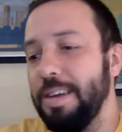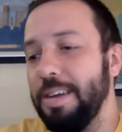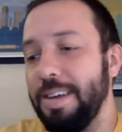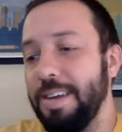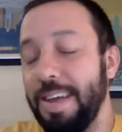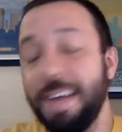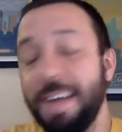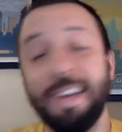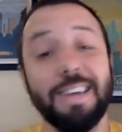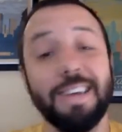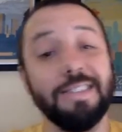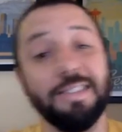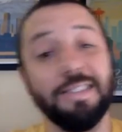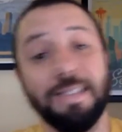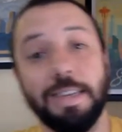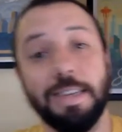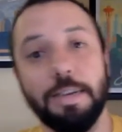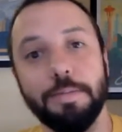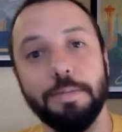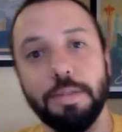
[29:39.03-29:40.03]
and as
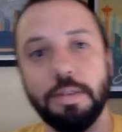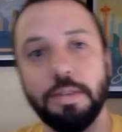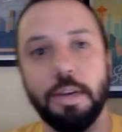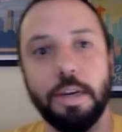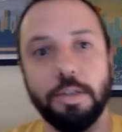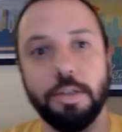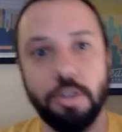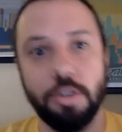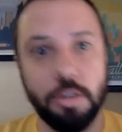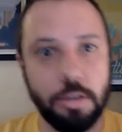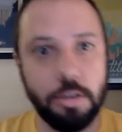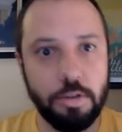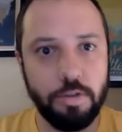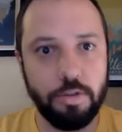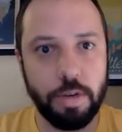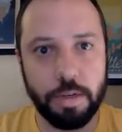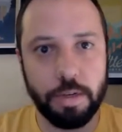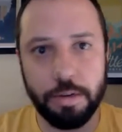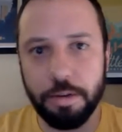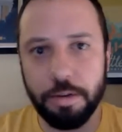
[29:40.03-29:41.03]
a massage
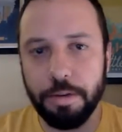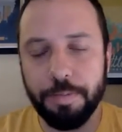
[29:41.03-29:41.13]
instructor.